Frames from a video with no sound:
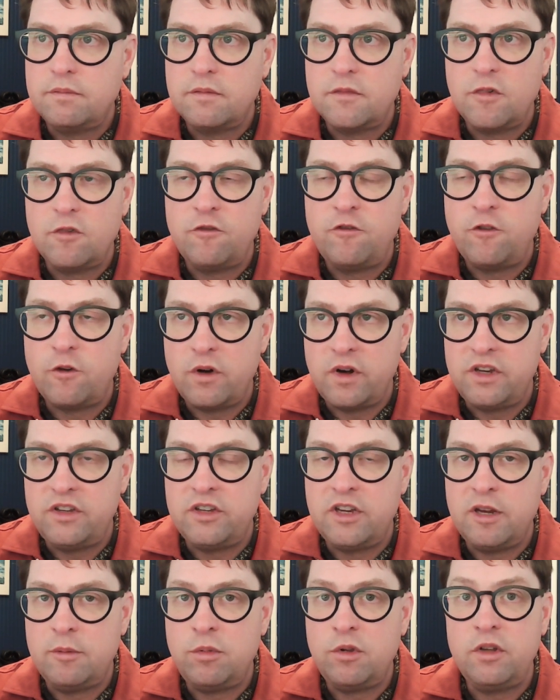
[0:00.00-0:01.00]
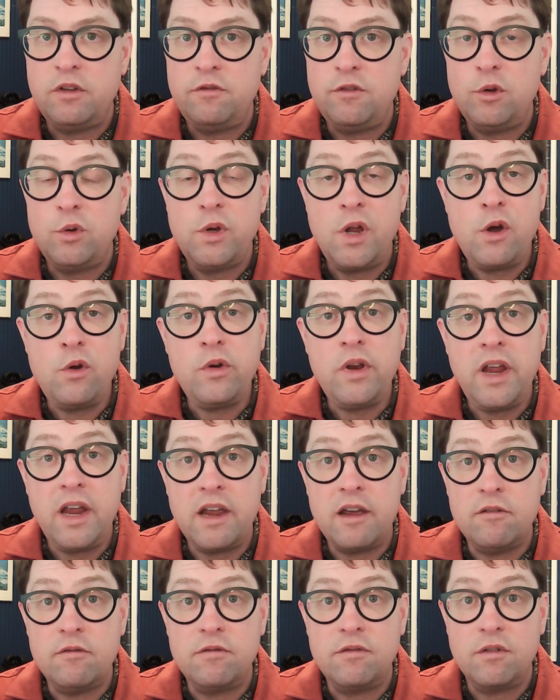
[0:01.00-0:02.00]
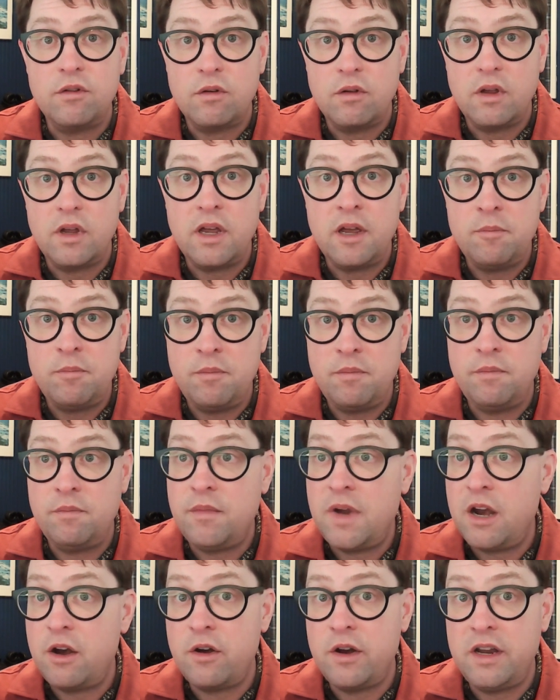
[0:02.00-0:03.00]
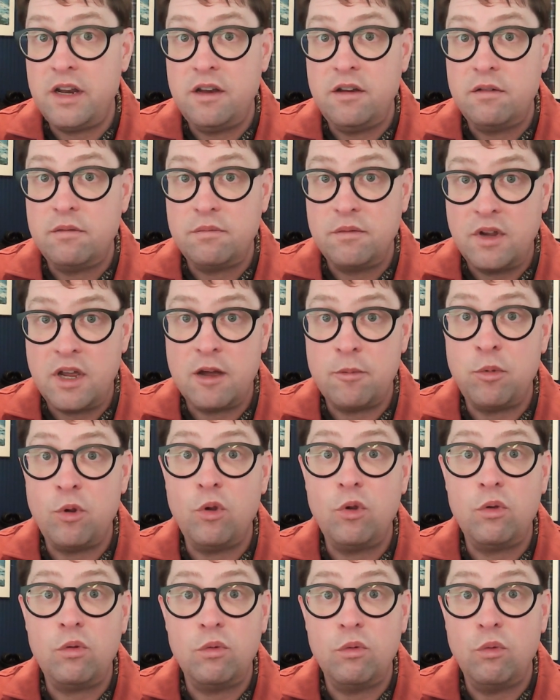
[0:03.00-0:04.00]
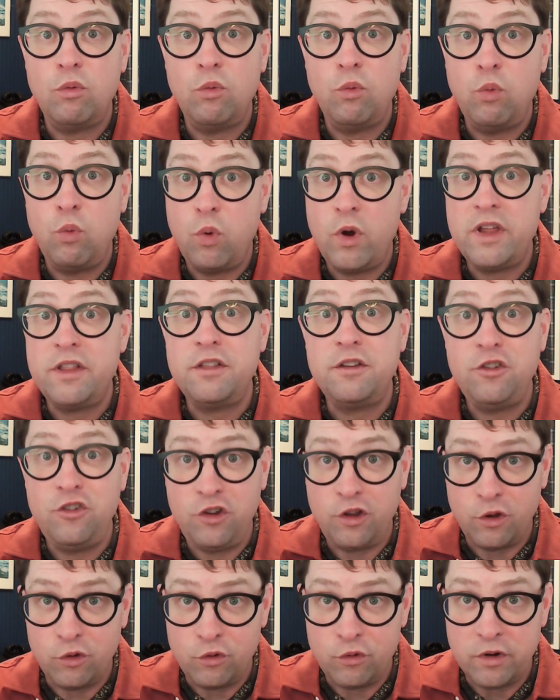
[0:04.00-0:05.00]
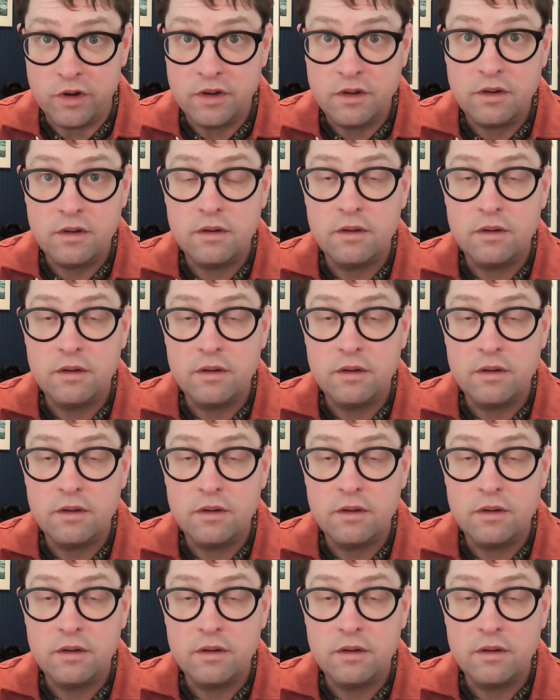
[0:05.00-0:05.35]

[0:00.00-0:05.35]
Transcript: For example, if you don't have a married couple with children,